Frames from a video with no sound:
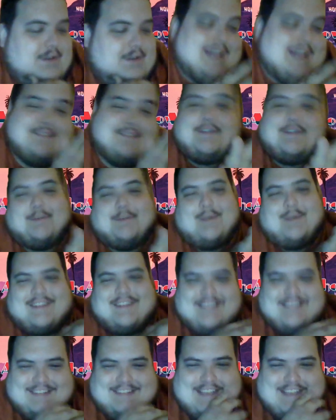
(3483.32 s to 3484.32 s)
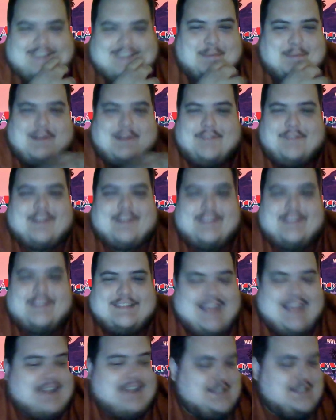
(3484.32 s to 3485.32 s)
Not a fun one. It's actually about a very
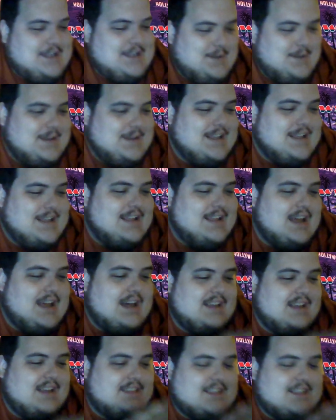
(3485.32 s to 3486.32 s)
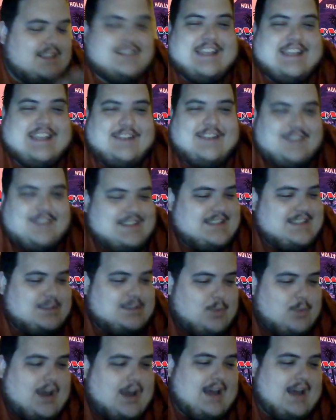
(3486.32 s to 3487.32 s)
sad show. 13 Reasons
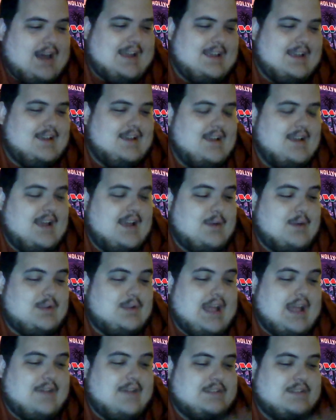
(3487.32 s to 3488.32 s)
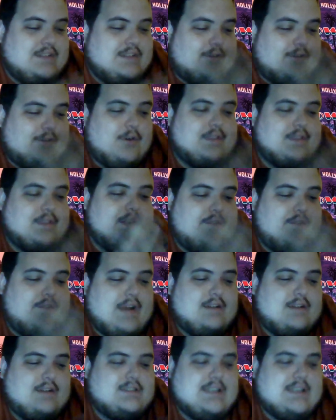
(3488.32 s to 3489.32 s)
Why will have its 4th and
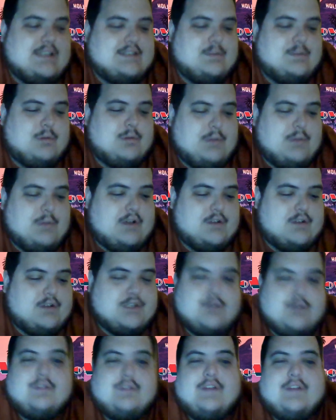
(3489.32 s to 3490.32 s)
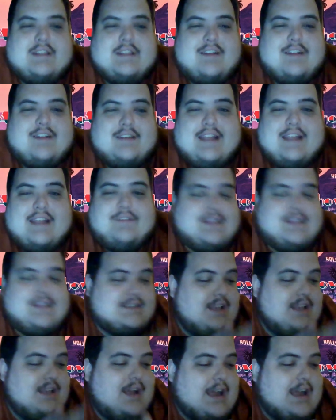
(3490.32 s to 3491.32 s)
final season premiering June 5th on Netflix.
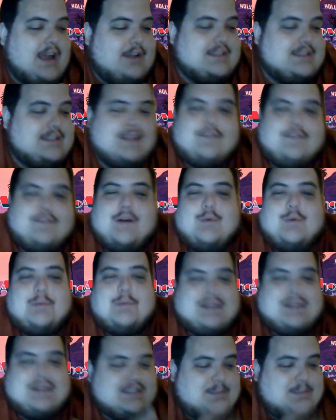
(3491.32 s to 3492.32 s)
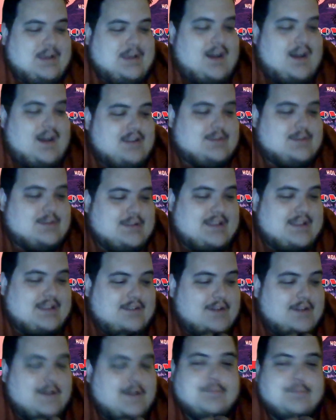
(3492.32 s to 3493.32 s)
I only say fun one because, to be honest with you,
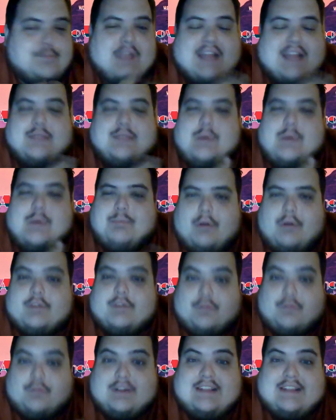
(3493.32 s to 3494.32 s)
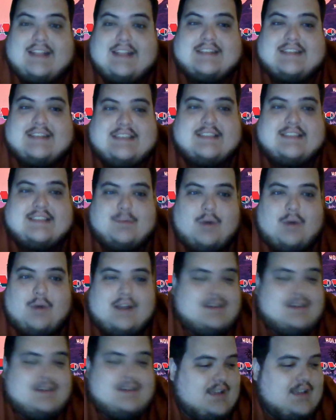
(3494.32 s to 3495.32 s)
I think we both really liked season
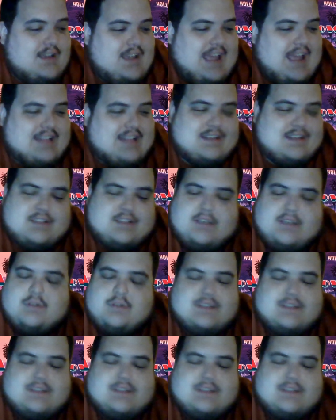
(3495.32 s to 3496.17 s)
1, and then 2